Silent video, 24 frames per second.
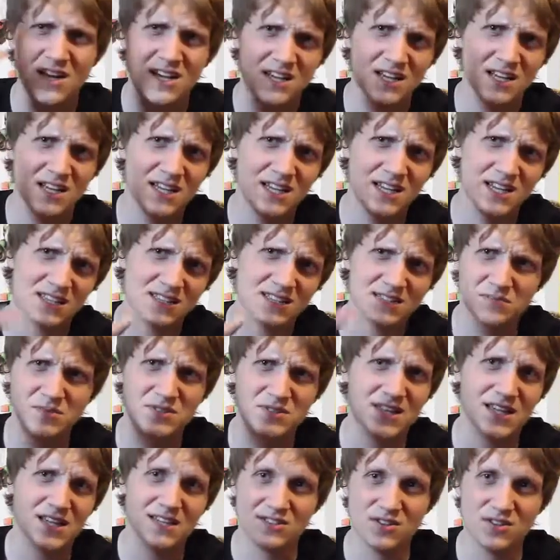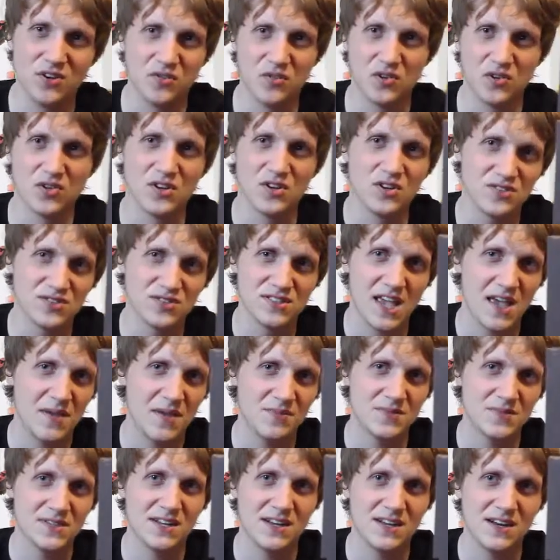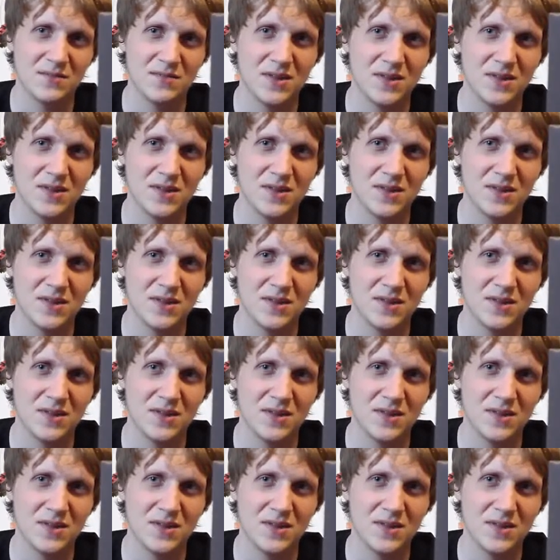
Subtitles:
gets obsessed over Little Samson, and I'm like,